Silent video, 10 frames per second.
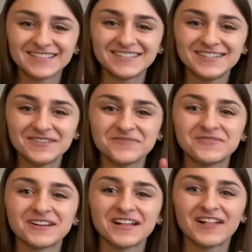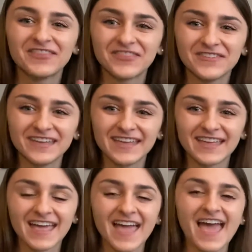two, three.
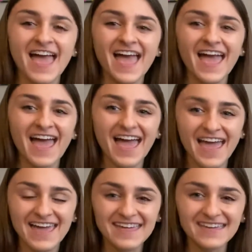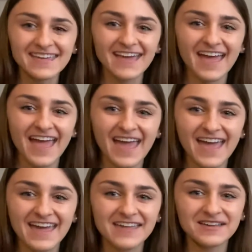A,
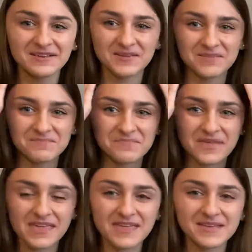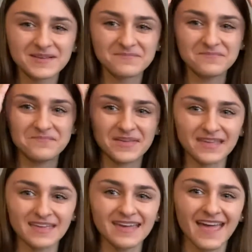B,
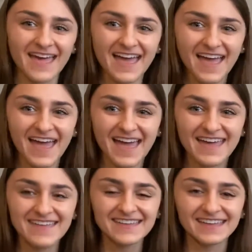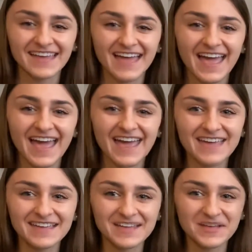B. A,
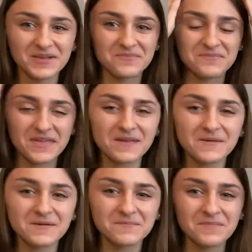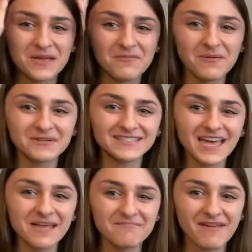B, B. One more
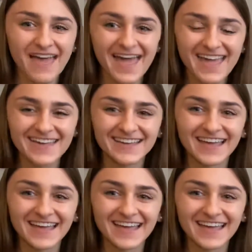time. A,